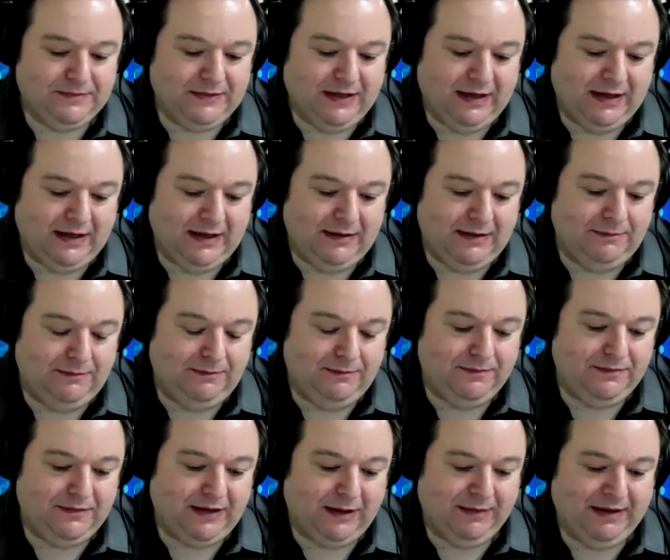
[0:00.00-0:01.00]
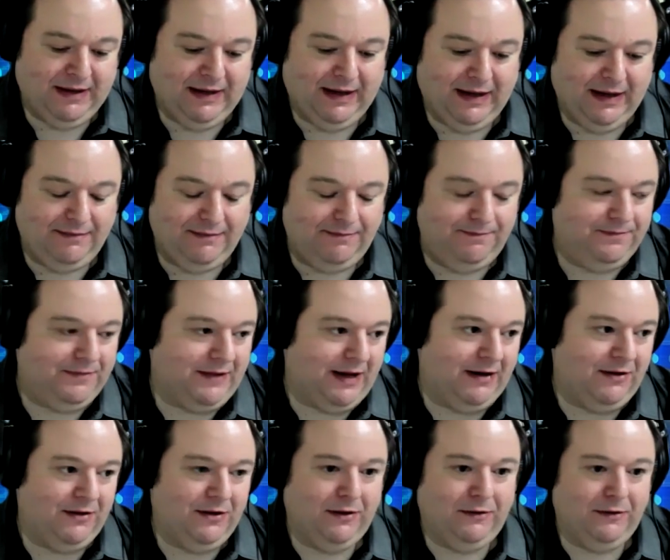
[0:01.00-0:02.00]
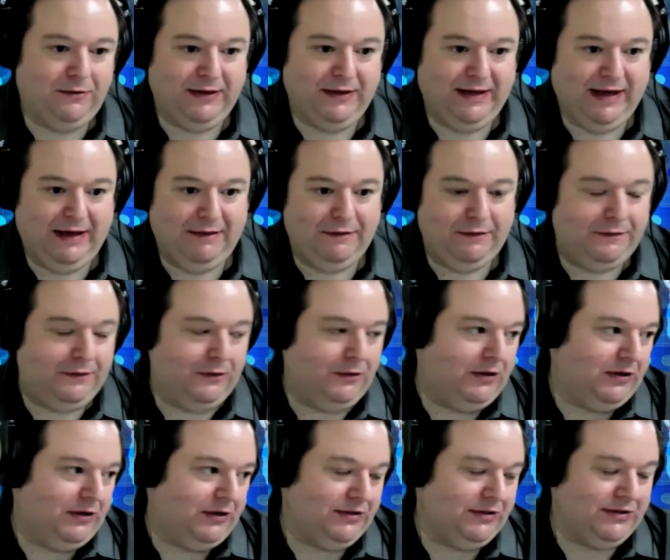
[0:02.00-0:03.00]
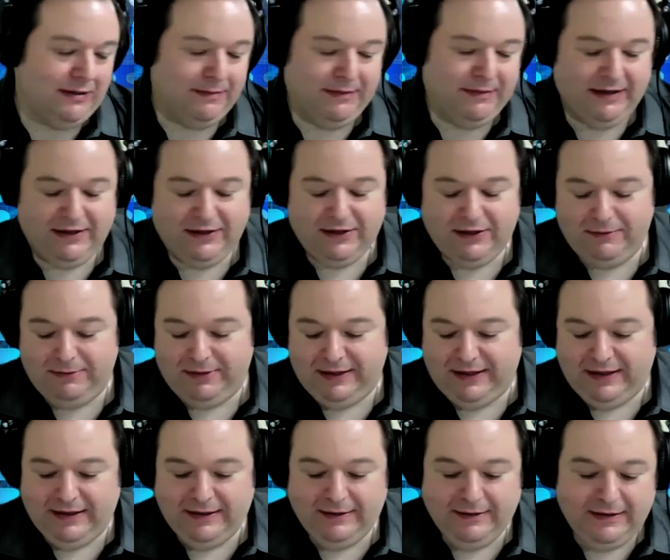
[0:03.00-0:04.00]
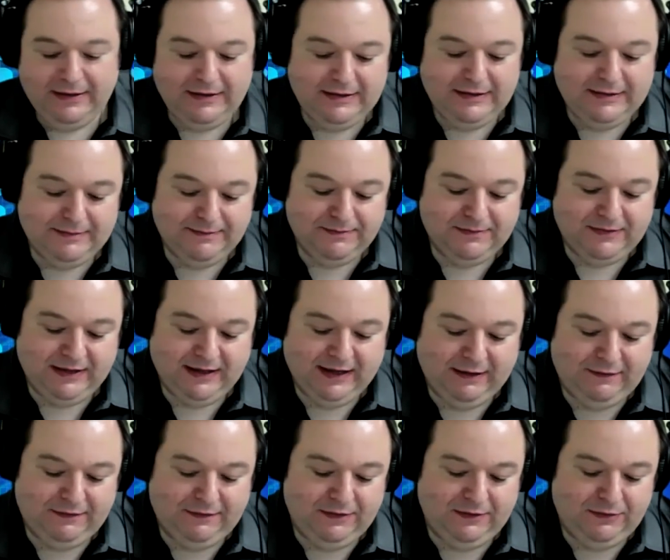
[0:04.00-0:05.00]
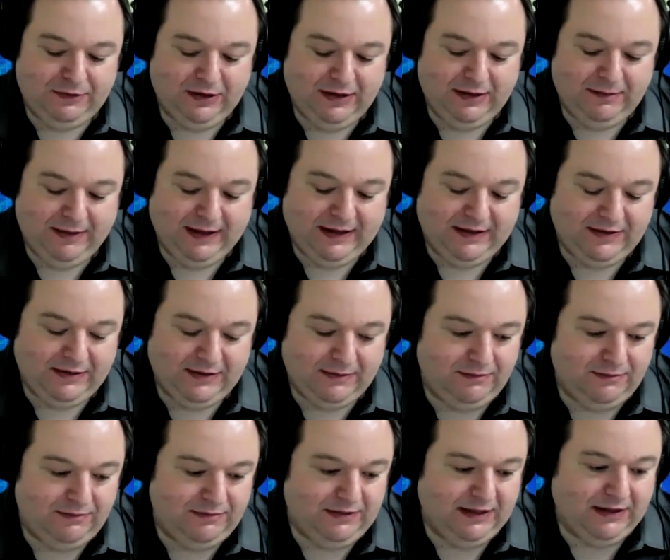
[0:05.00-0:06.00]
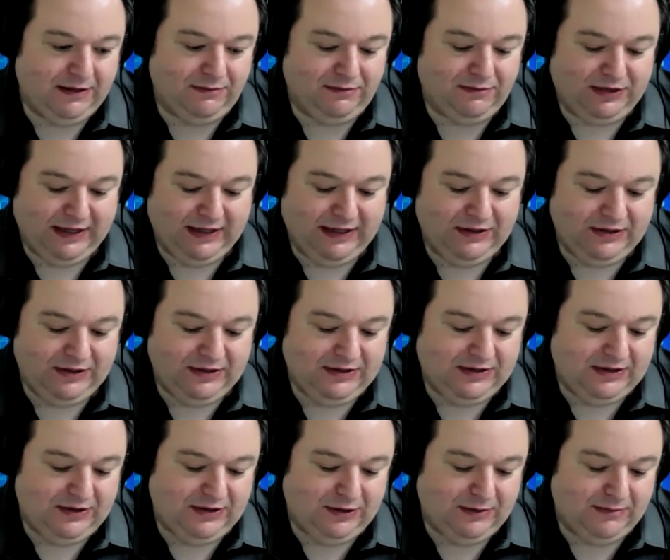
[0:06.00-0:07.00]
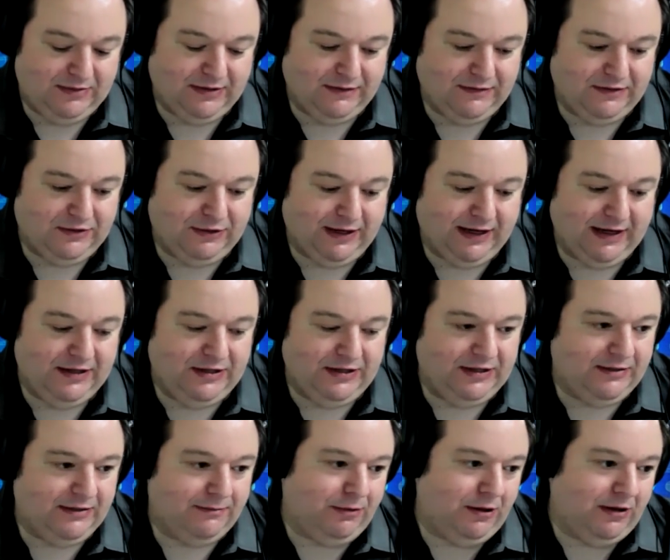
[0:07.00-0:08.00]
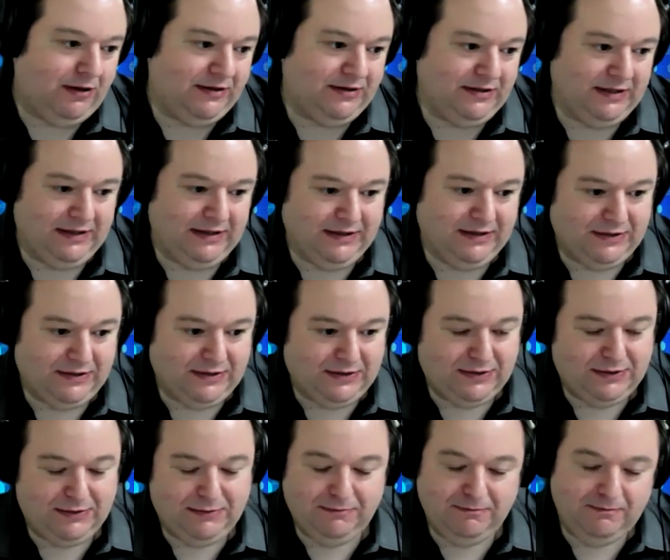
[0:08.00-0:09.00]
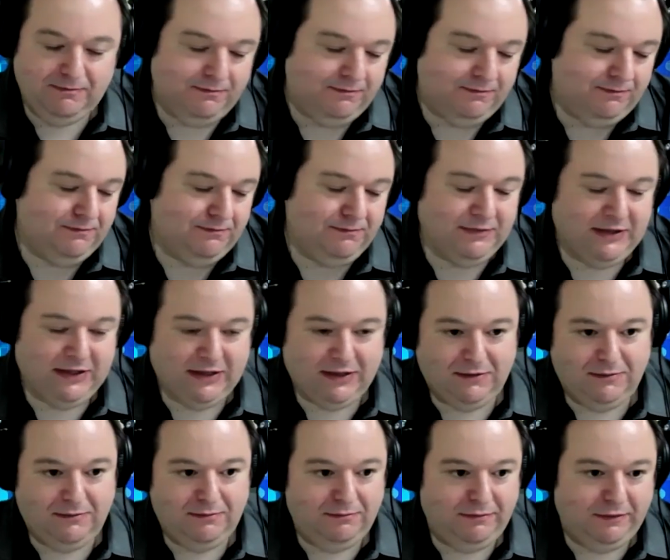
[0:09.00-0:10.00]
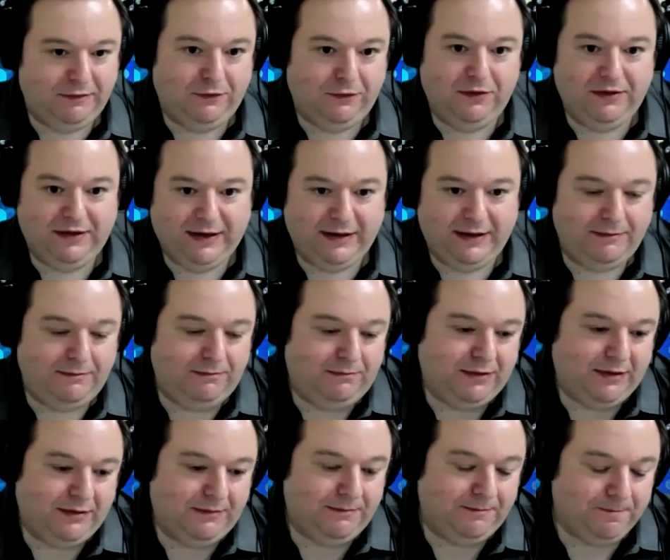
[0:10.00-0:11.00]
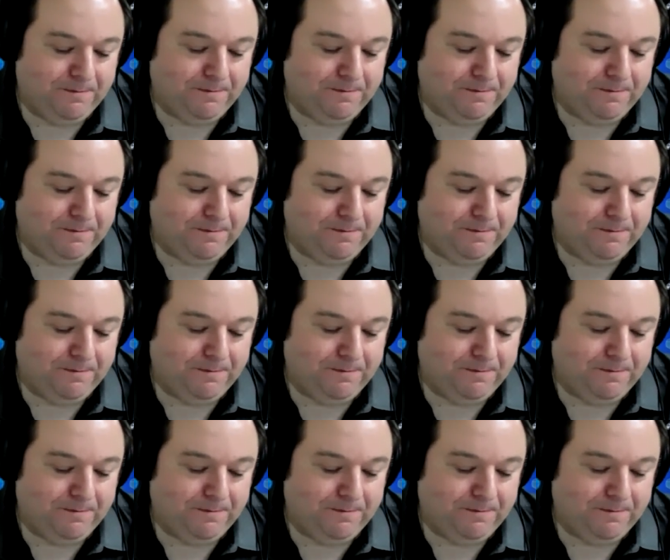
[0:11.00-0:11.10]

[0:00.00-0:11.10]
I mean, I don't know if we have a few years. I mean, it could be, you have to really make some, you know, changes in terms of strategies and policies, you know, before that. But